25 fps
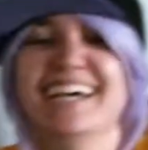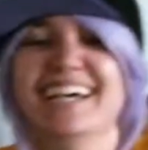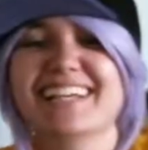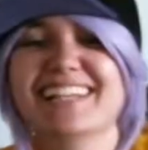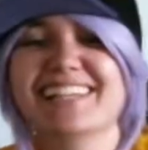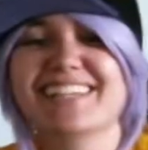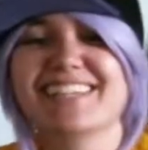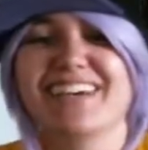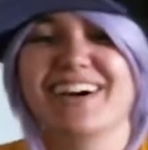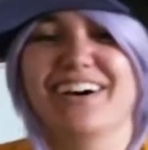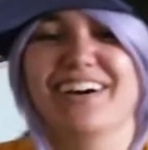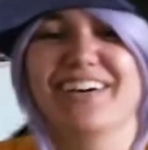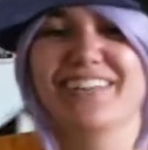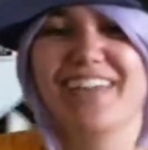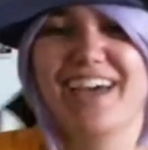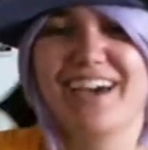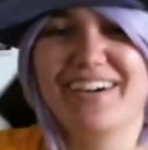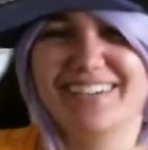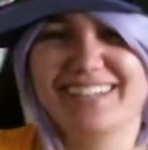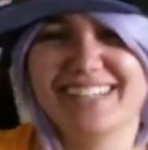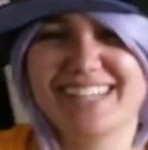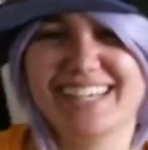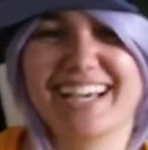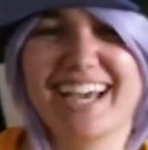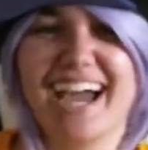So that
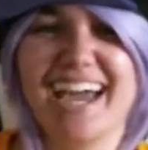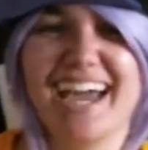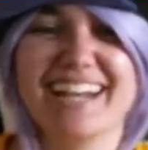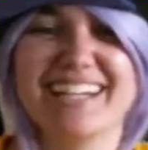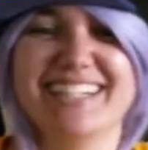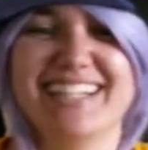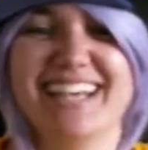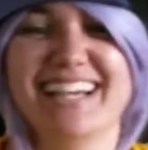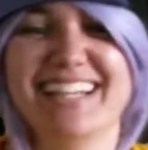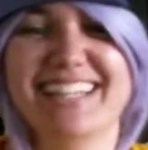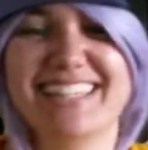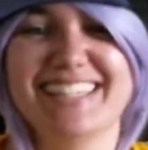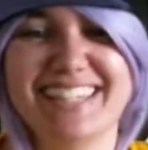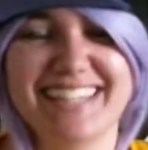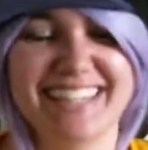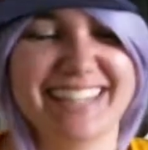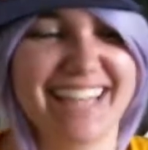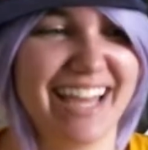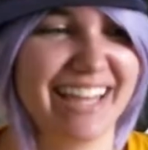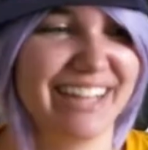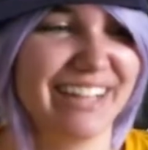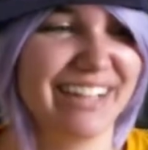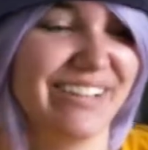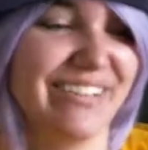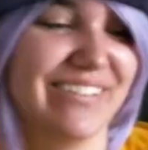was the kind of dancing
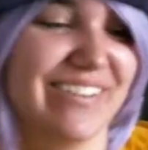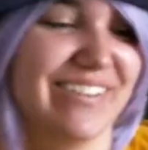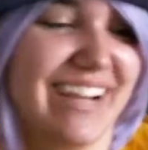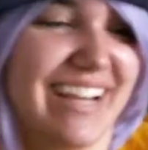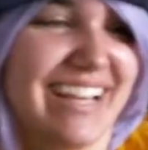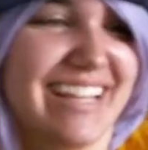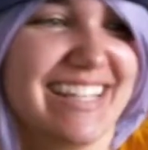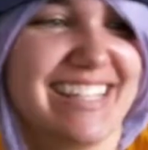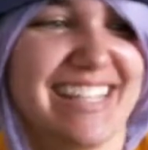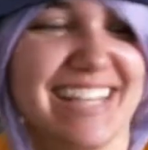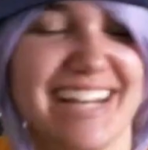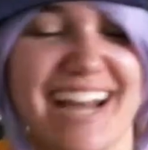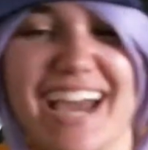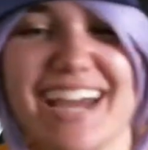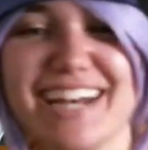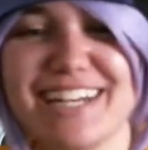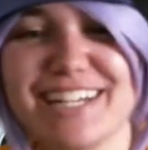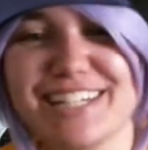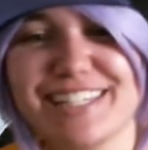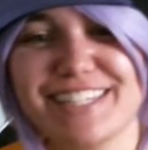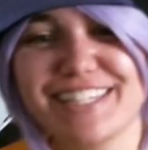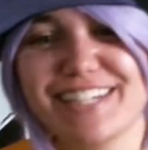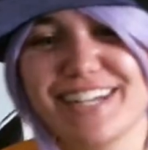that there was, and I just